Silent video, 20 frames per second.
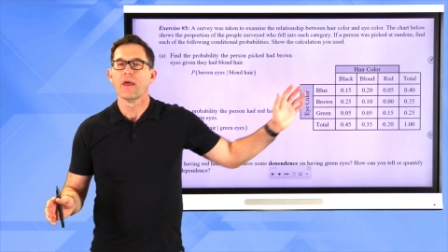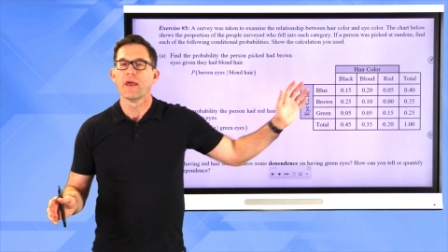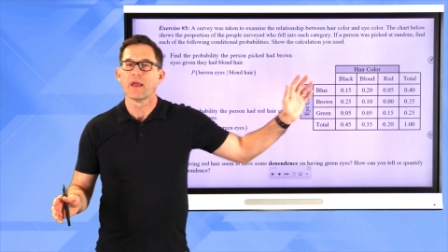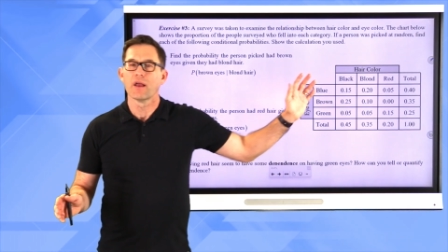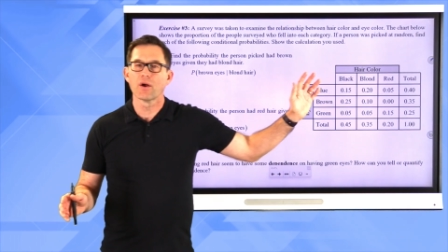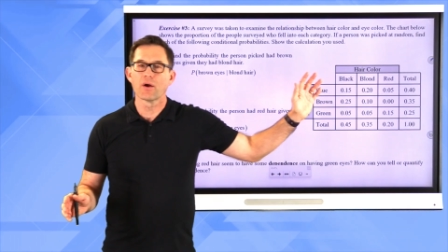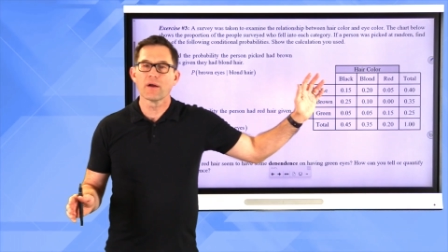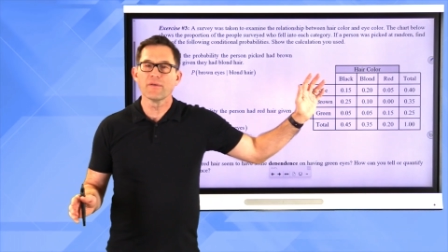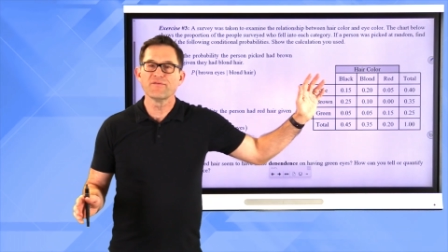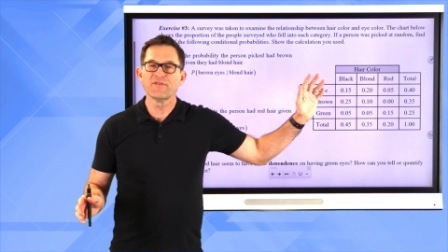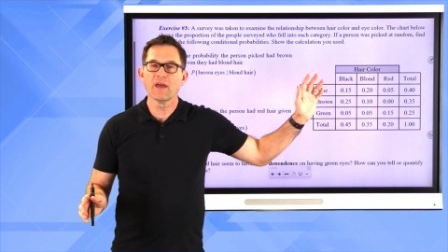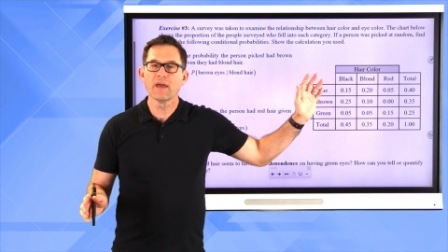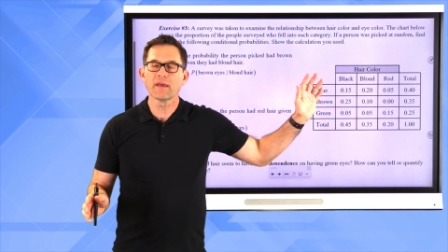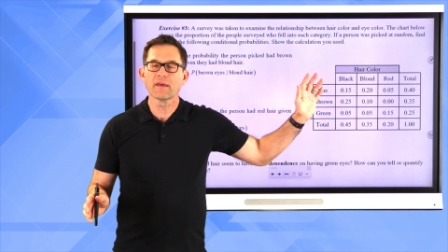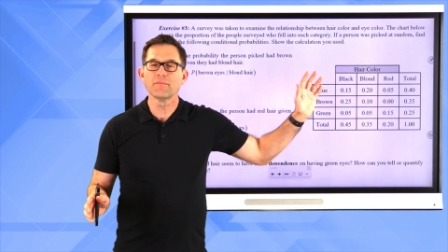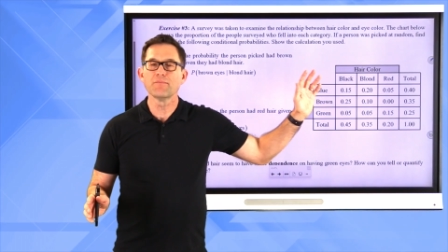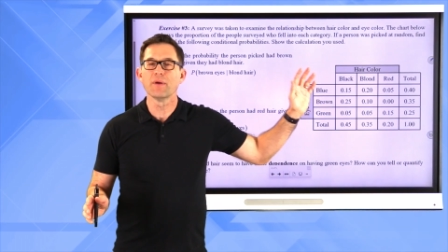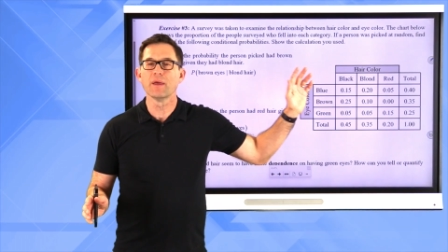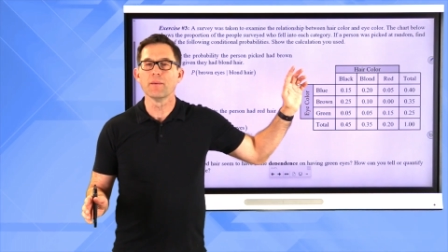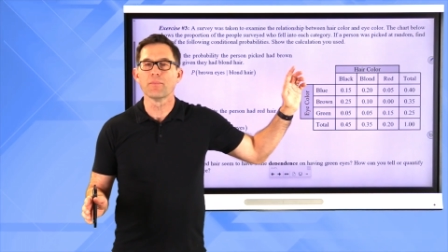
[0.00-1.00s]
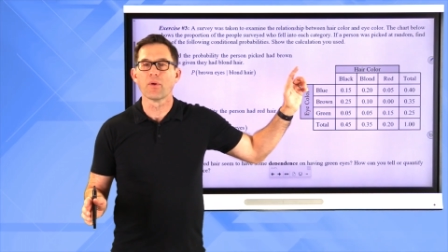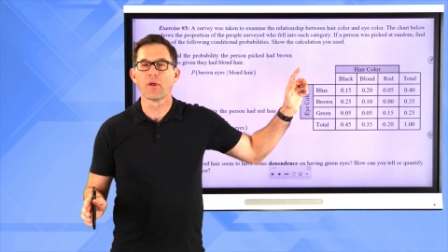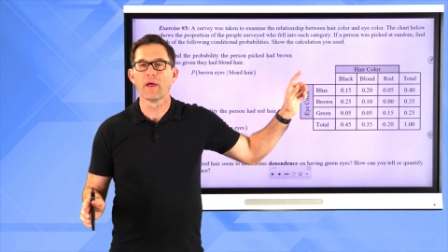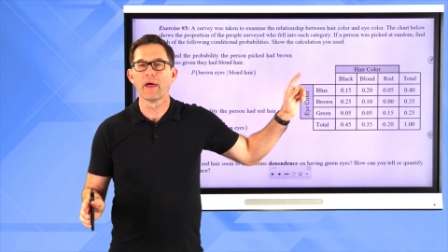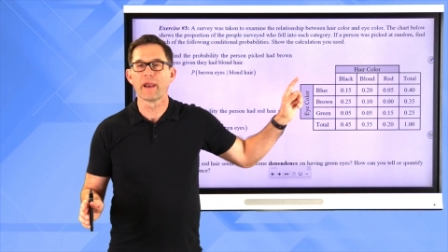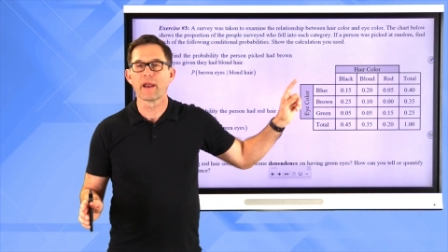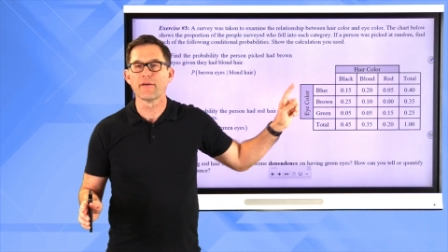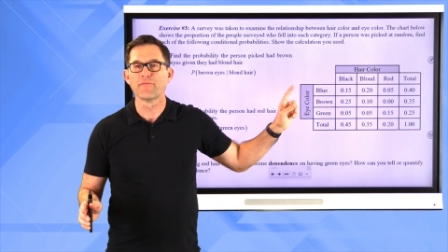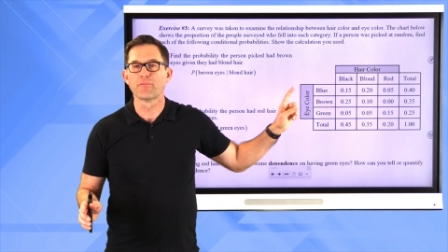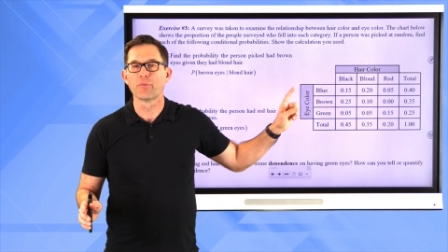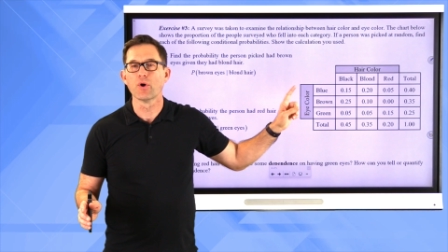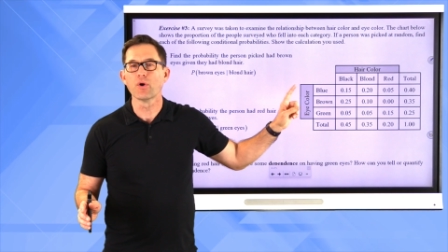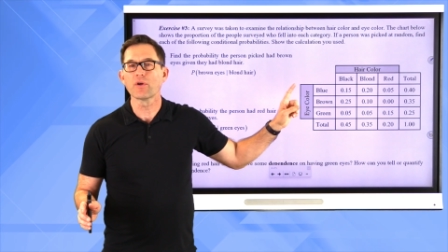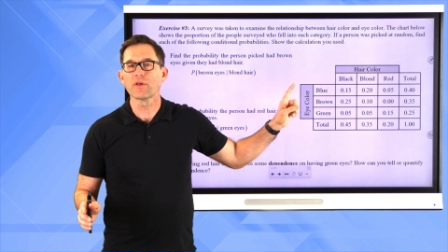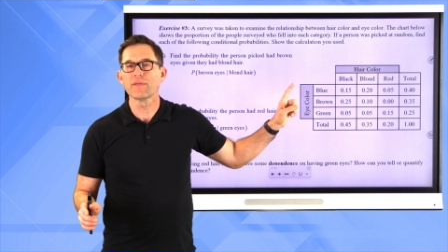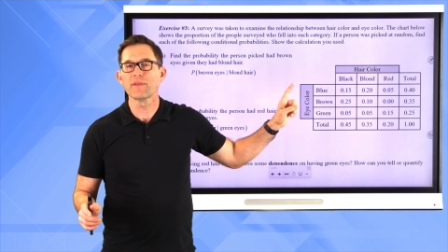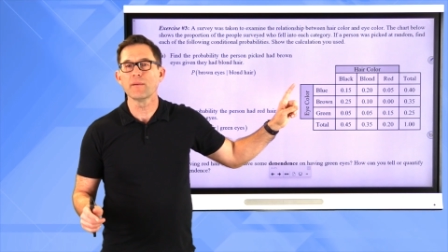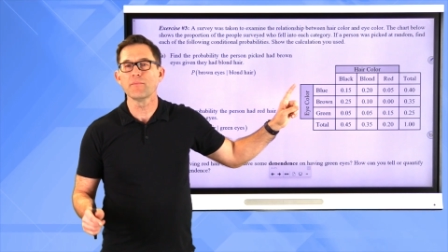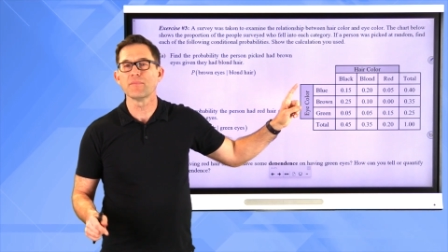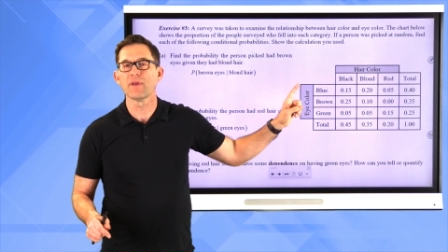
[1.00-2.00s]
Here I've taken people and I've
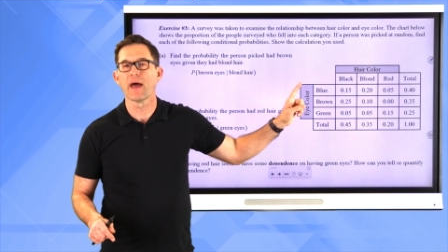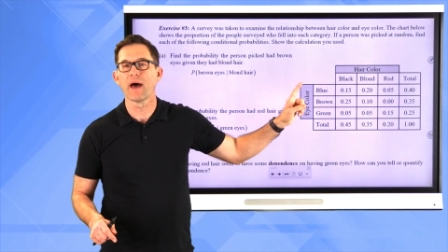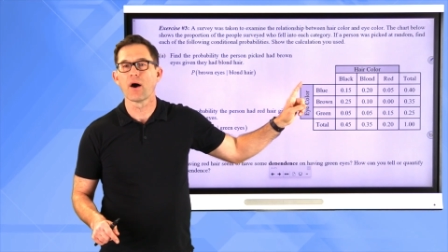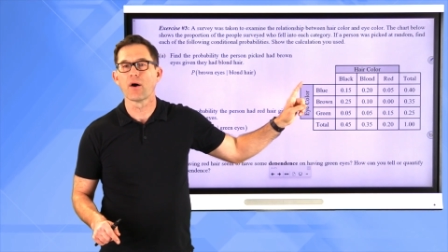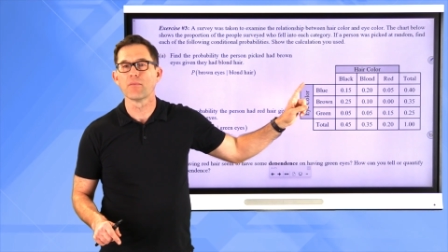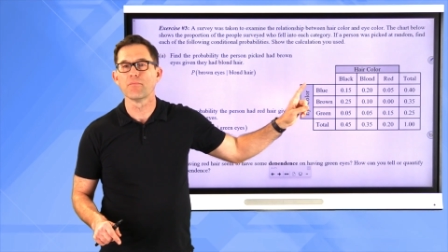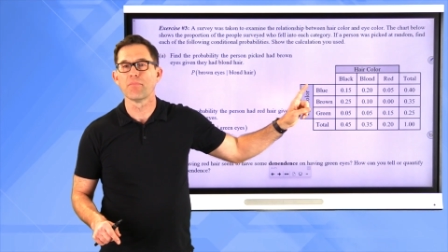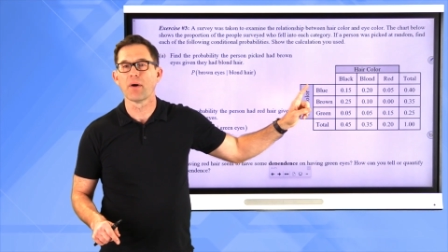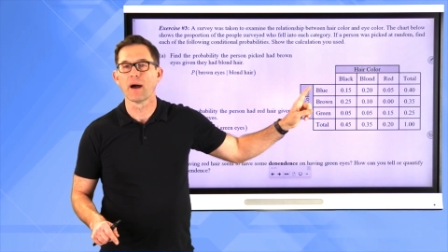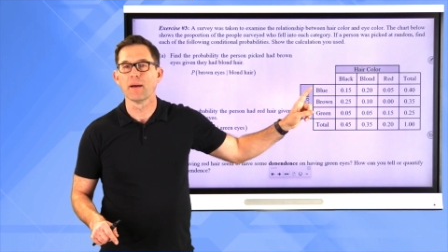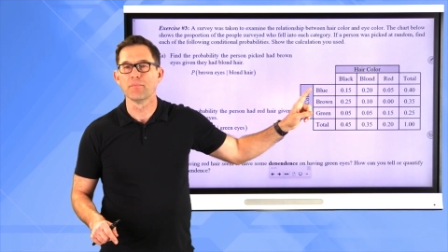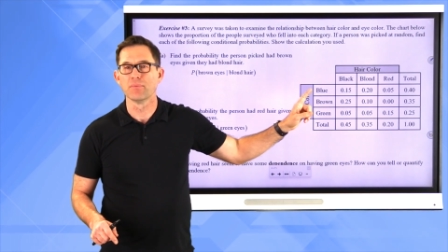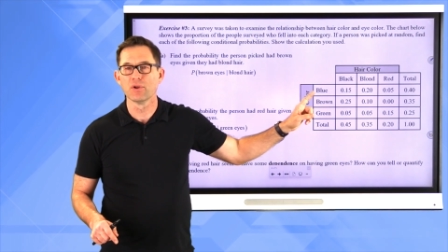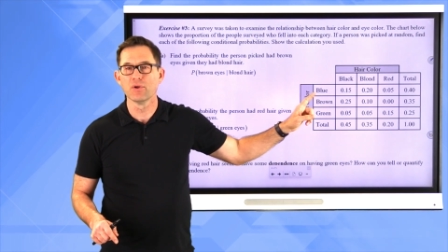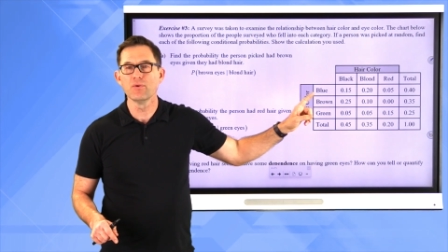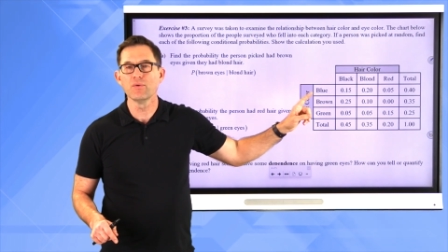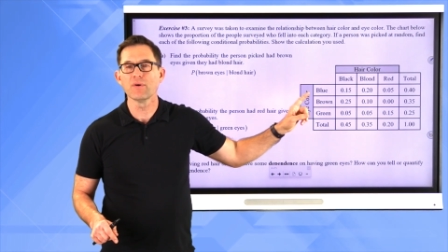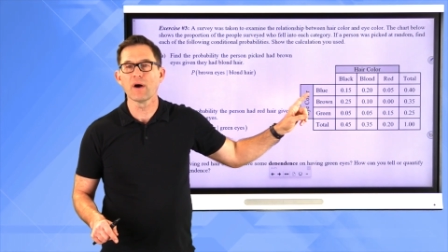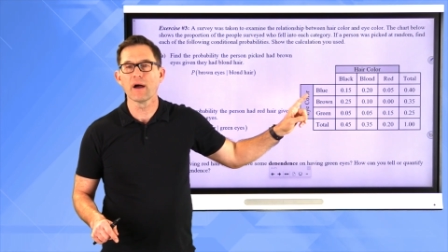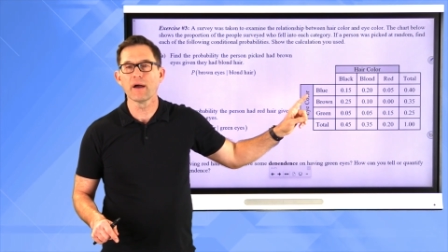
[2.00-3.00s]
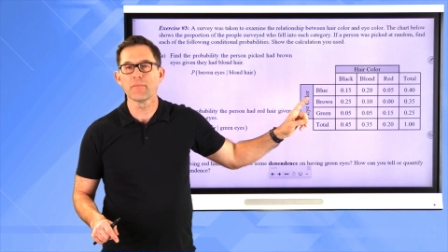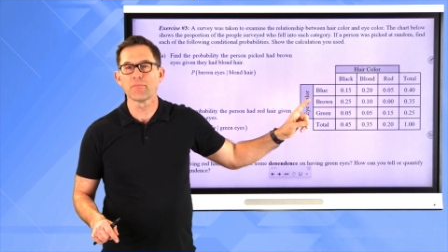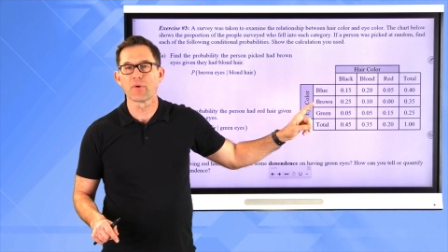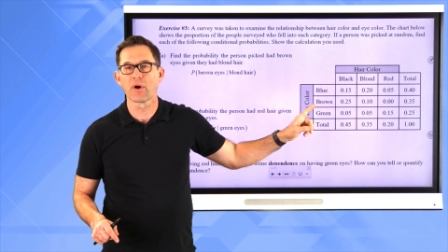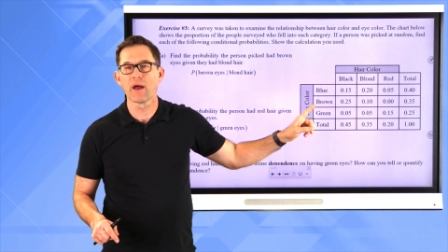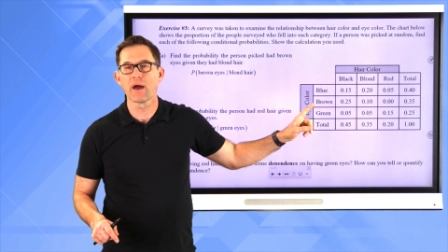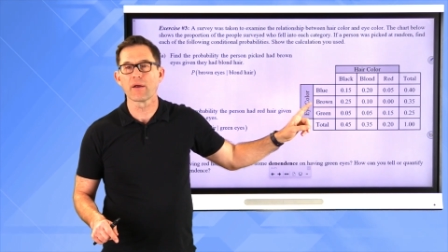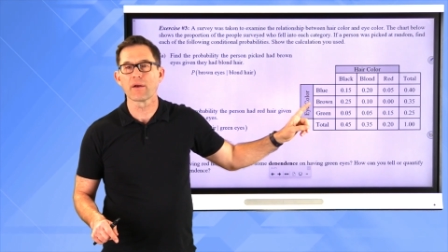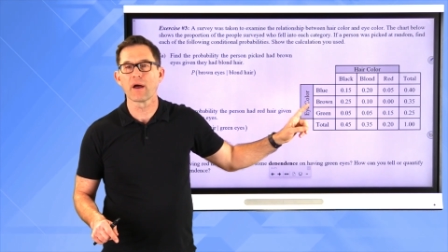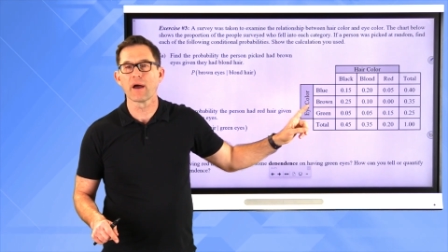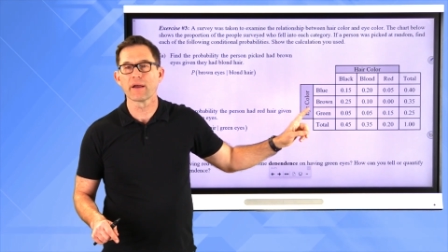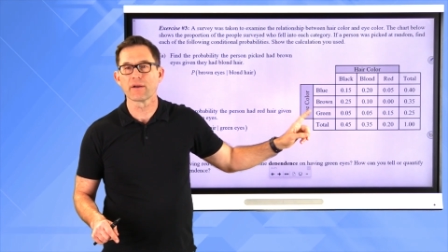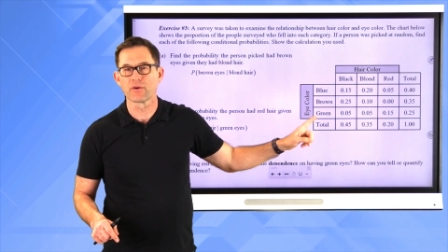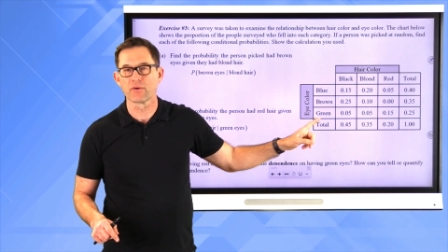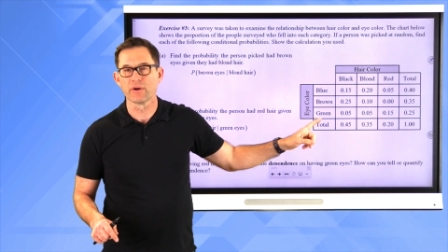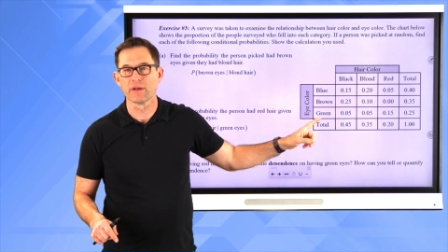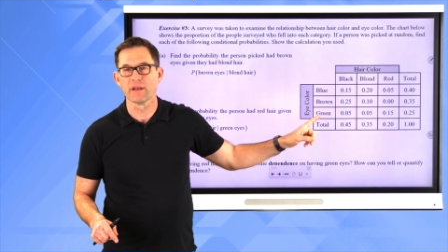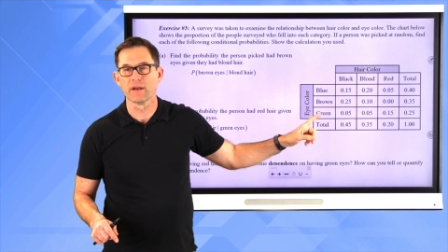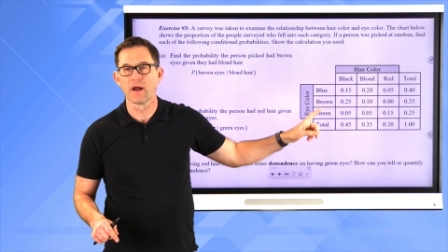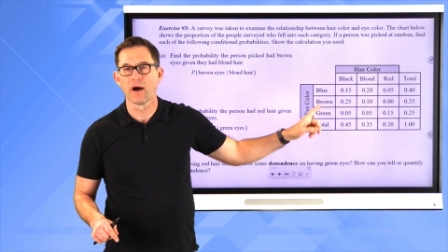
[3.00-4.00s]
broken them down by blue eye, brown eye,
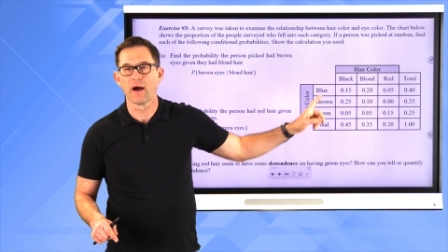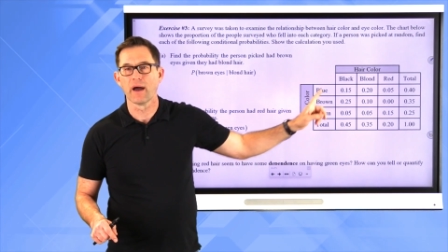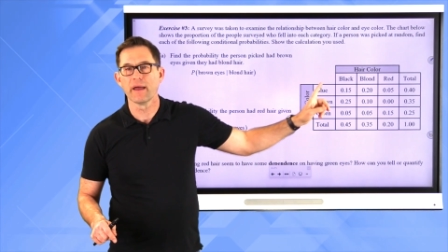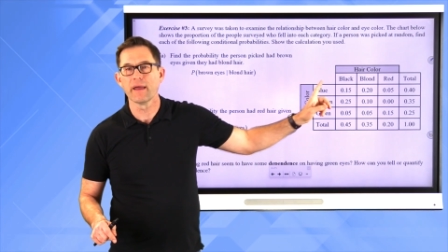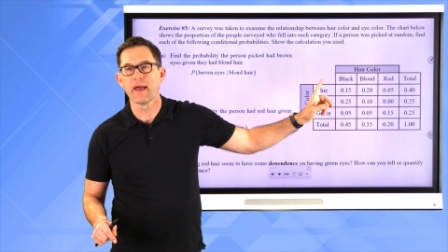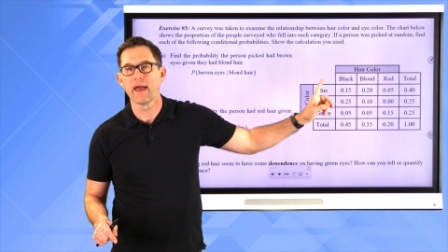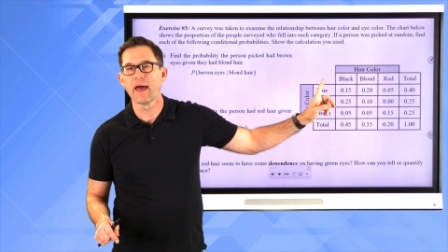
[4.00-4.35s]
green eye,